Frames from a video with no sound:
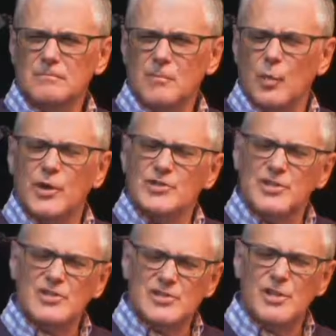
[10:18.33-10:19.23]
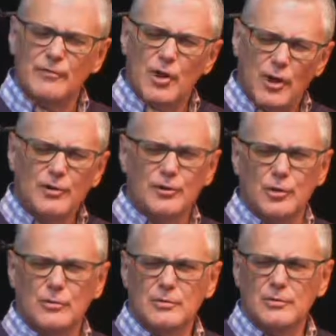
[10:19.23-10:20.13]
What does a deceitful heart do?
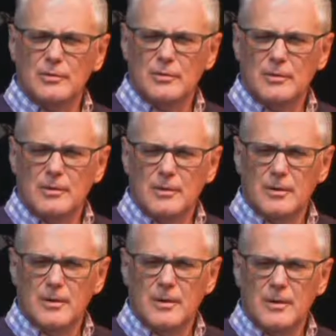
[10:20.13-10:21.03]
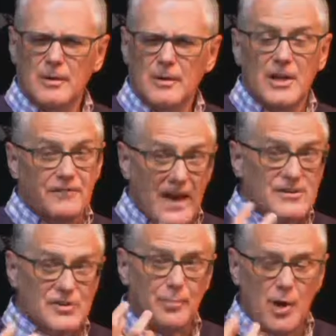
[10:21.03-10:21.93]
If
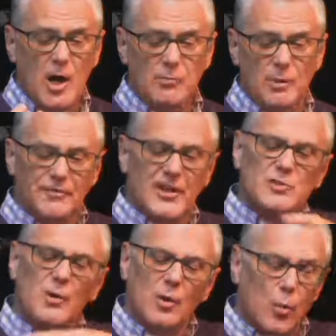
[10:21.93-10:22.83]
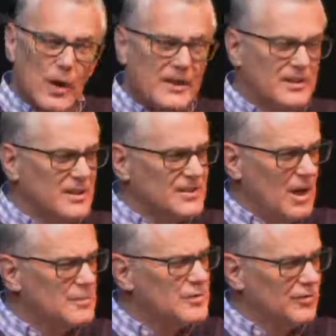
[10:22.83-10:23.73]
that's the problem, if that's where wickedness
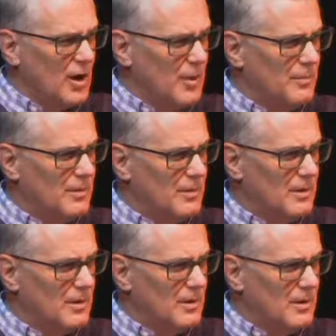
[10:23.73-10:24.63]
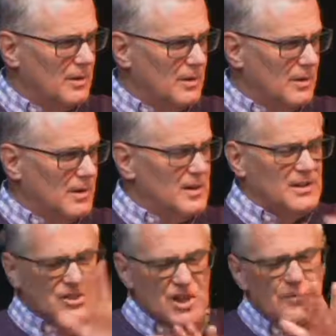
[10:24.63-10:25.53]
comes from,
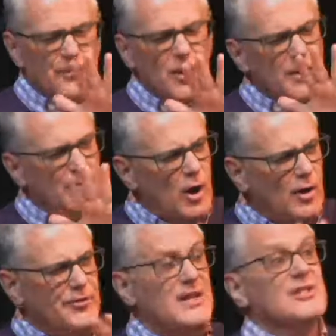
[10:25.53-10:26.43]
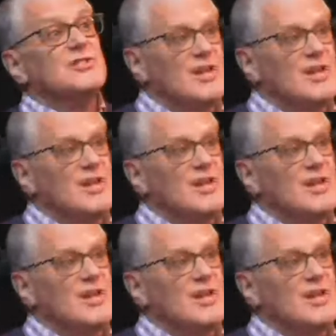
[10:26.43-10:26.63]
deceitful above all things,